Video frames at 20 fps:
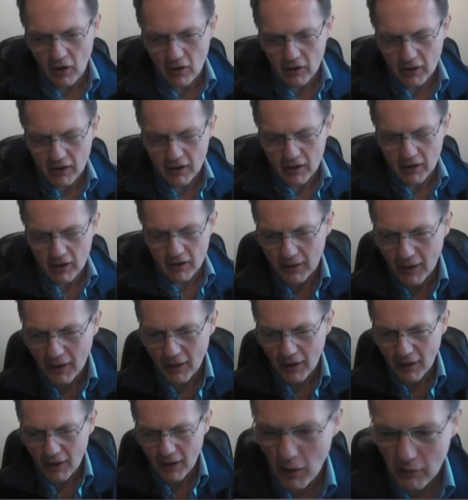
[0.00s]
cocky and being
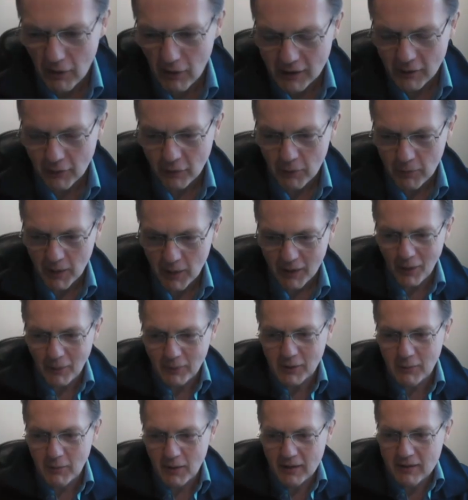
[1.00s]
one reason for being
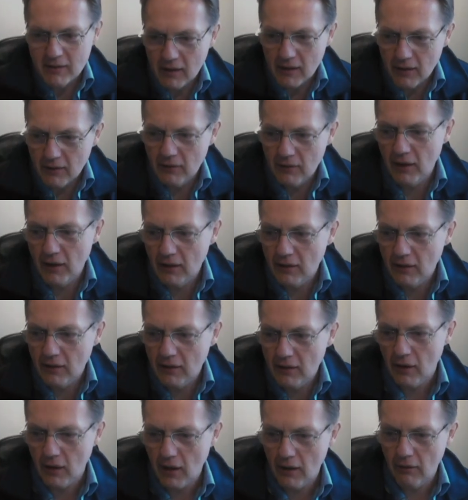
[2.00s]
optimistic is
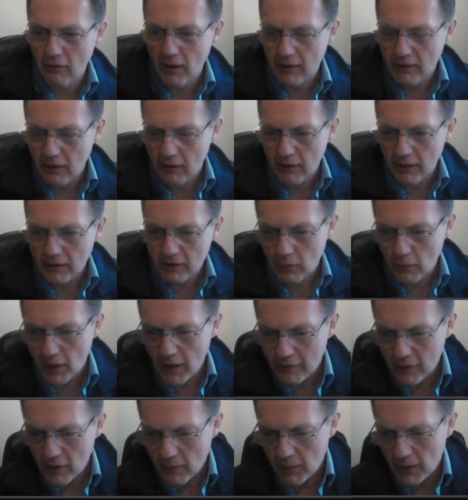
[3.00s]
things go in the right direction.
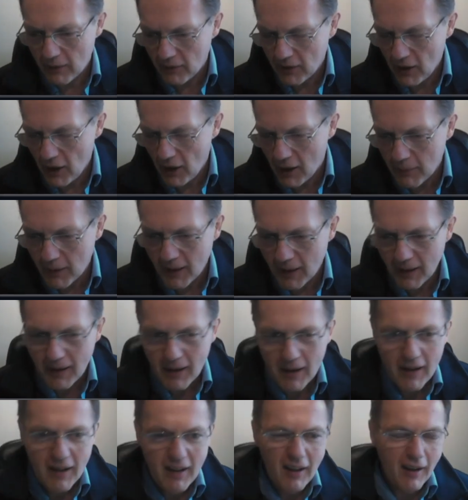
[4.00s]
We're having a bit of a nightmare,
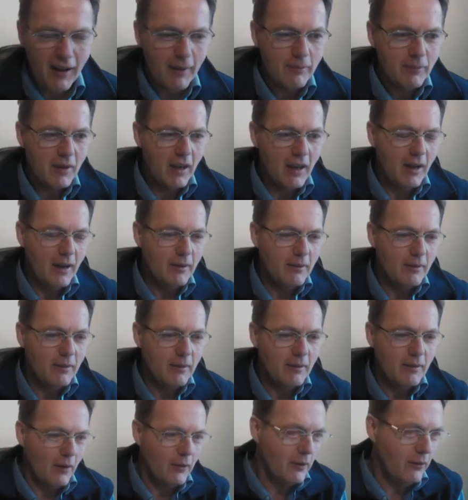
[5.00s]

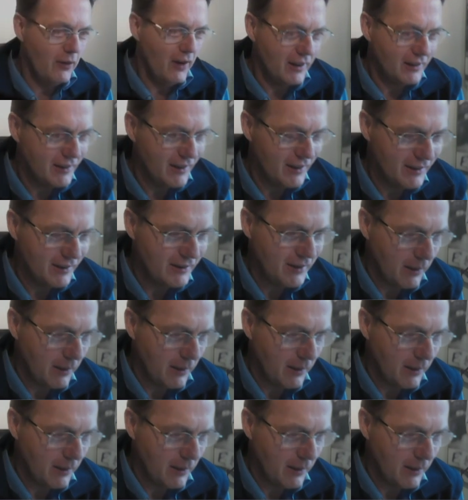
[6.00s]
self-inflicted in